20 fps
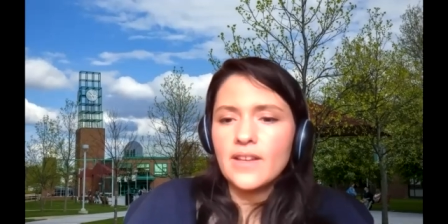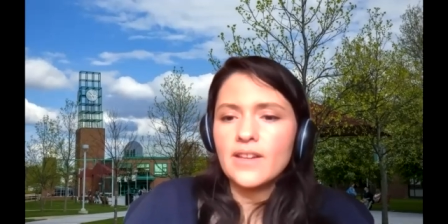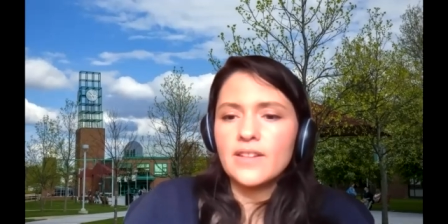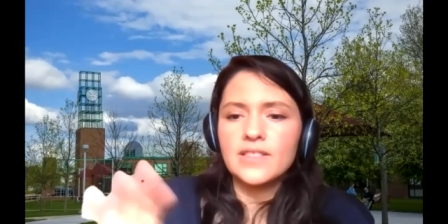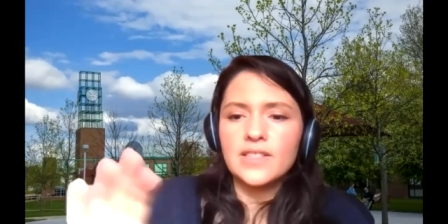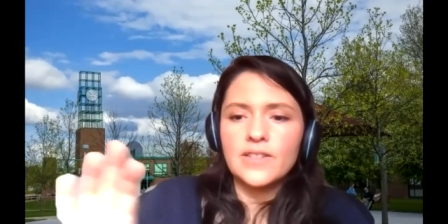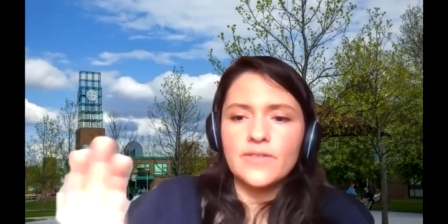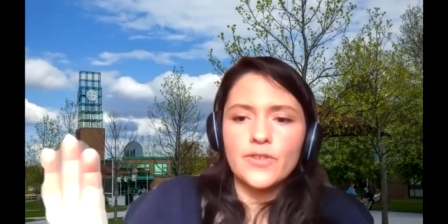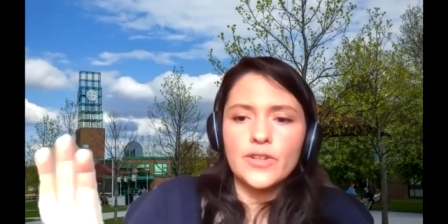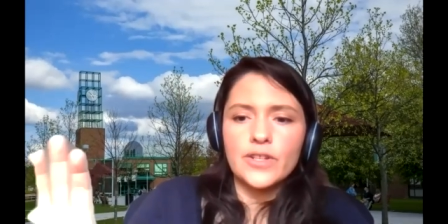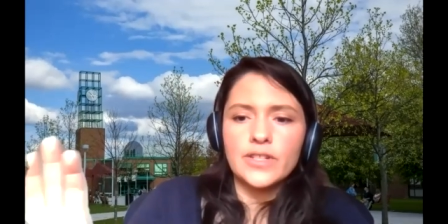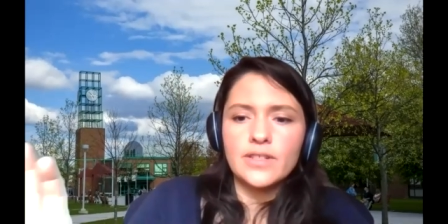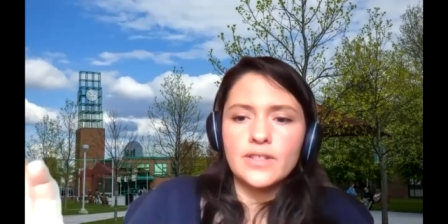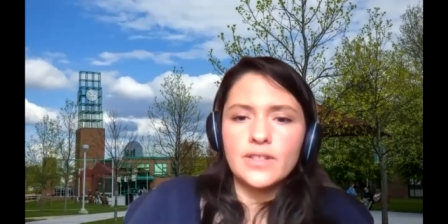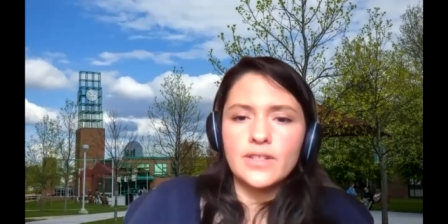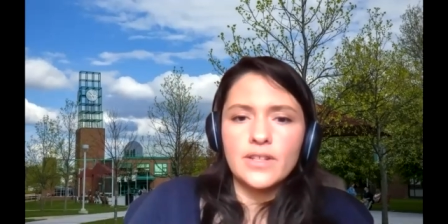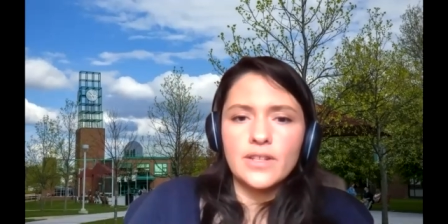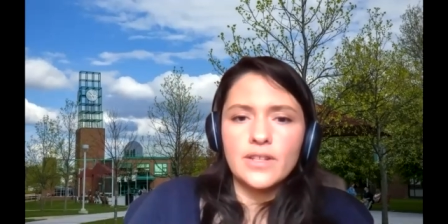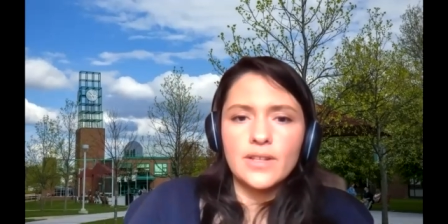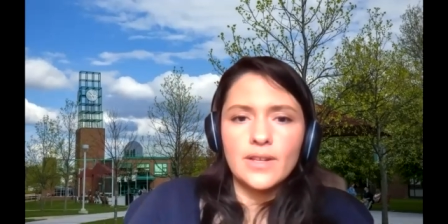a different
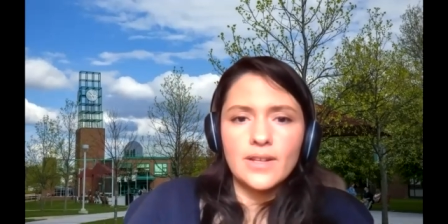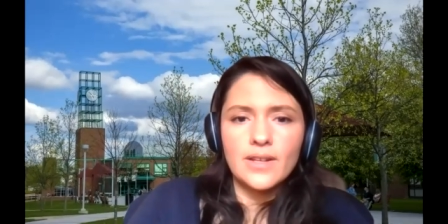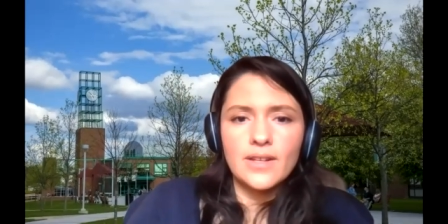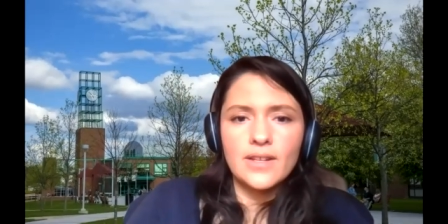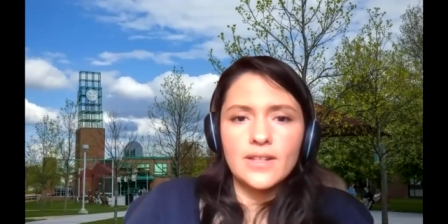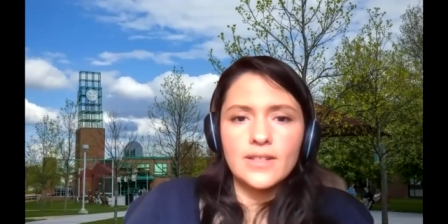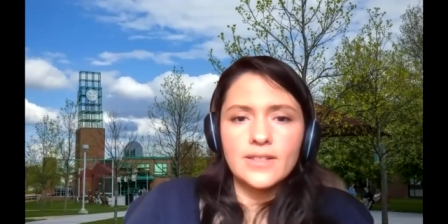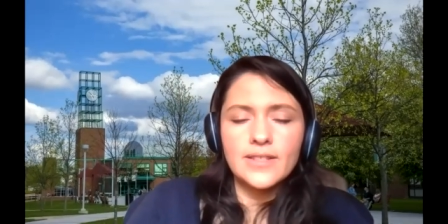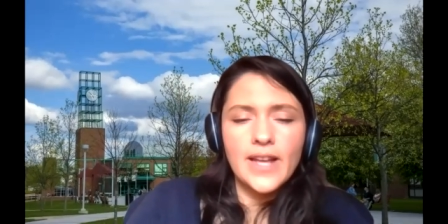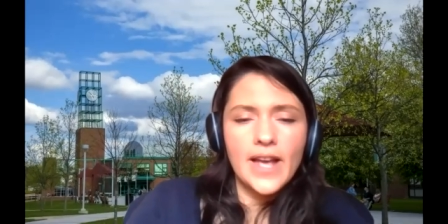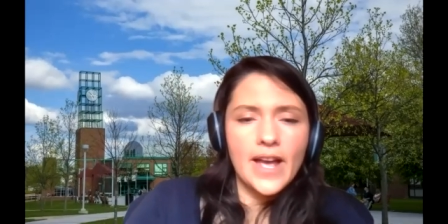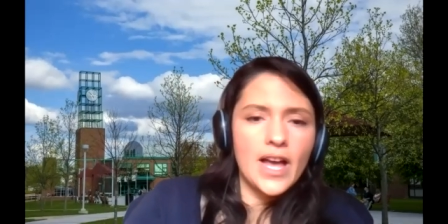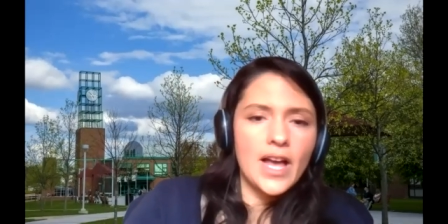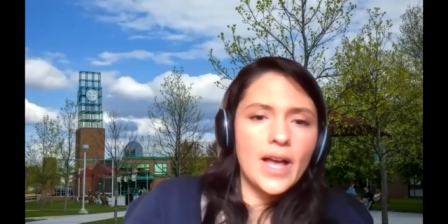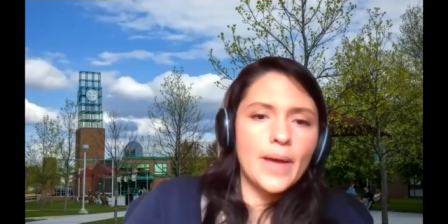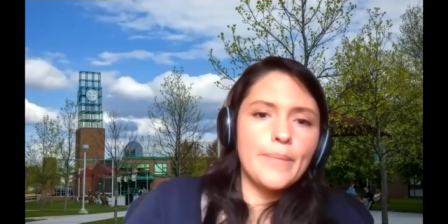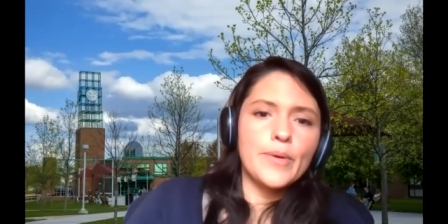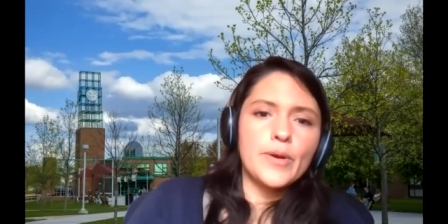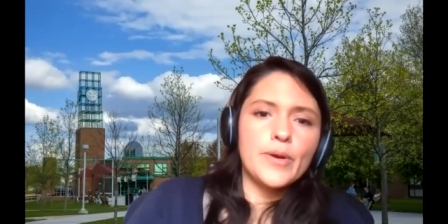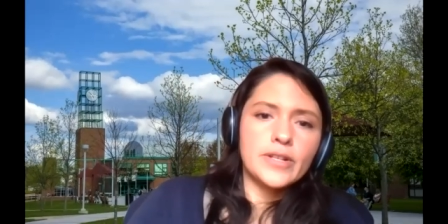uh,
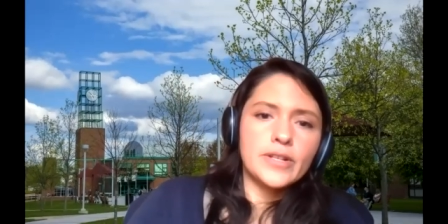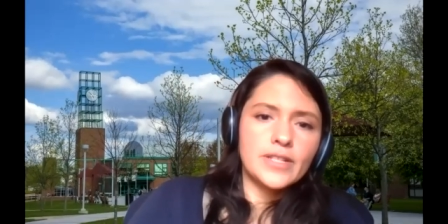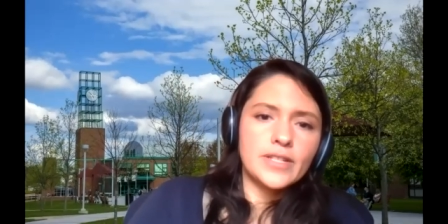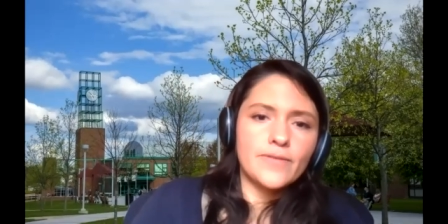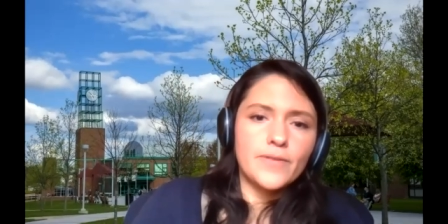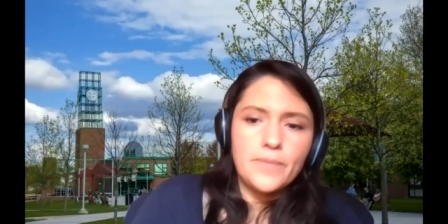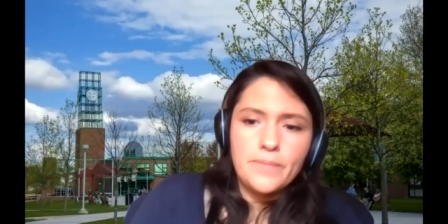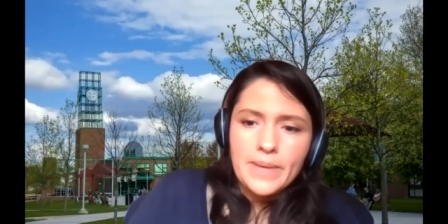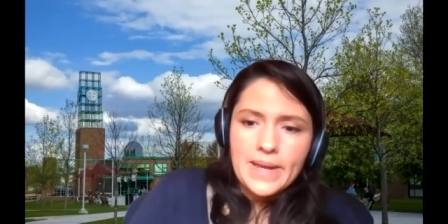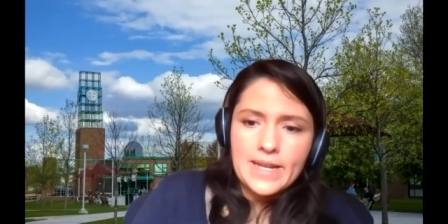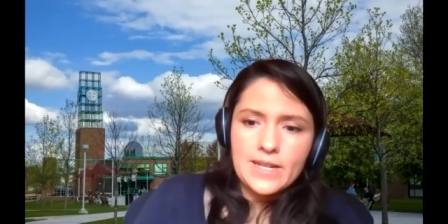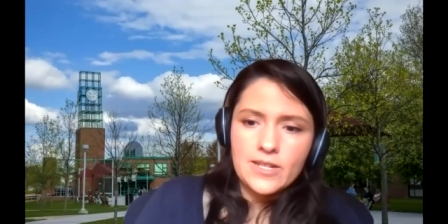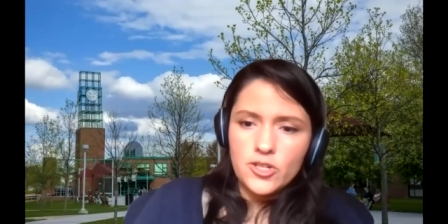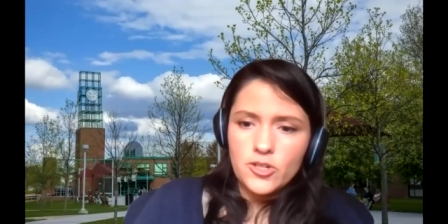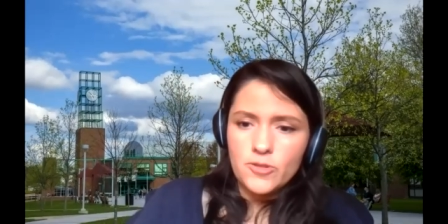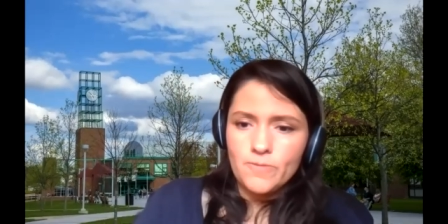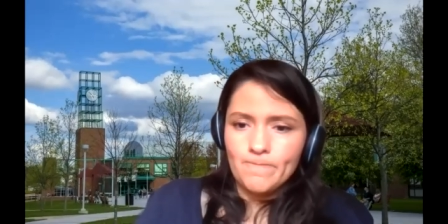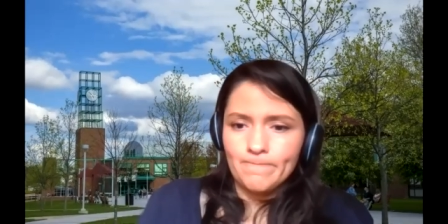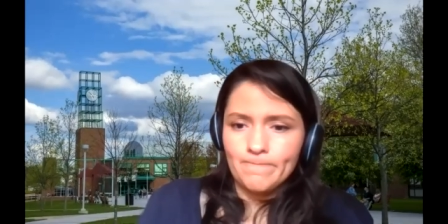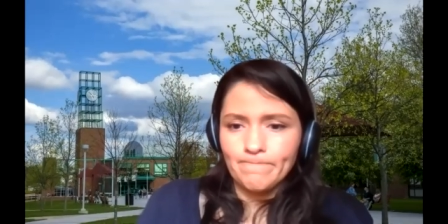tab or a different
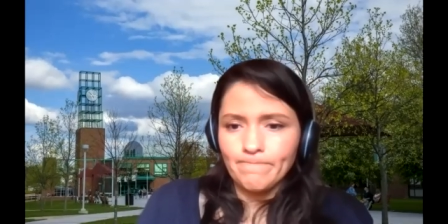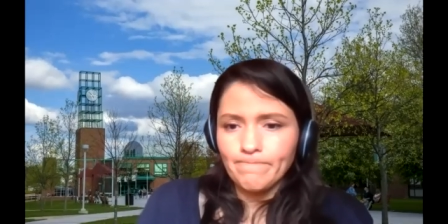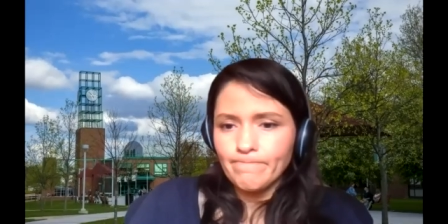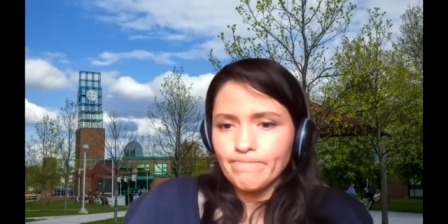page.